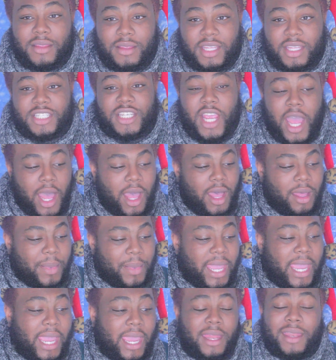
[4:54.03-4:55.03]
the
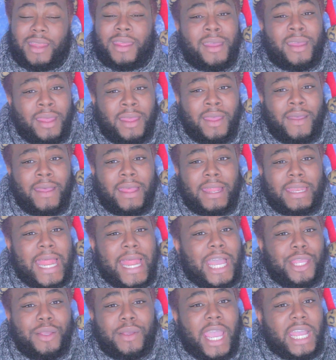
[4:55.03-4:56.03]
job and
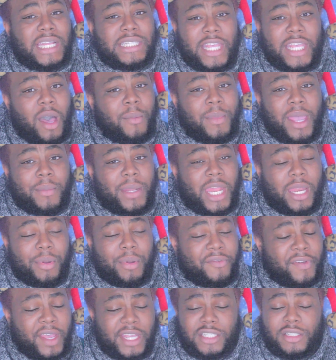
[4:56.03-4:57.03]
now you can't tell me I'm not
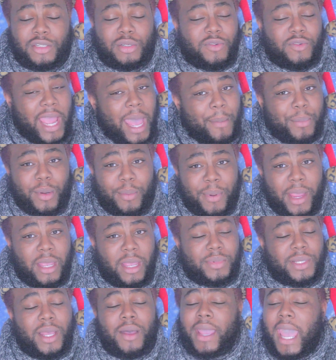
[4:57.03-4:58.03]
a professional wrapper,
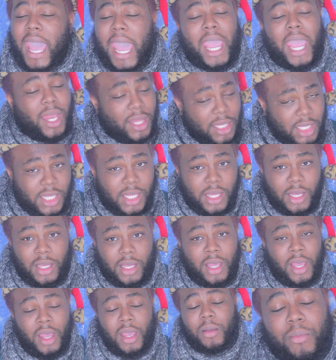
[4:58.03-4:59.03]
baby. Okay,
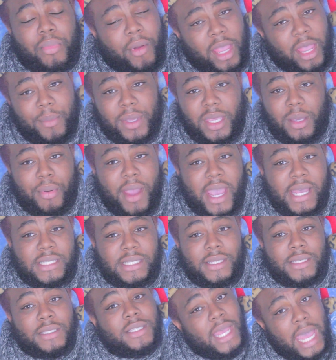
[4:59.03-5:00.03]
look, bring me your
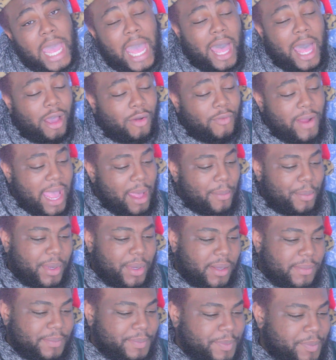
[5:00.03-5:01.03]
presents. I'll wrap
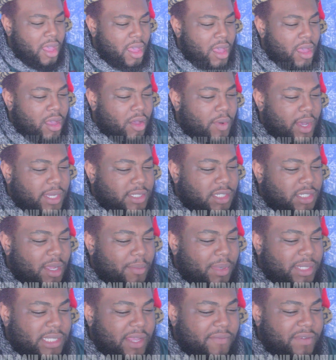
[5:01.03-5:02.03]
them. Question
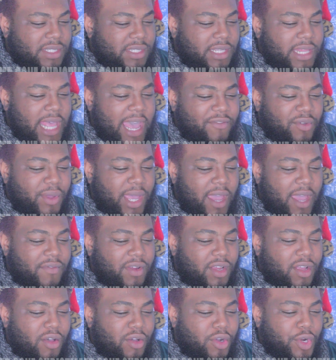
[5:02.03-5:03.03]
number 17, have you
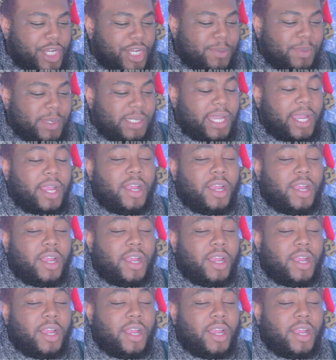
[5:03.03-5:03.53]
ever gone Christmas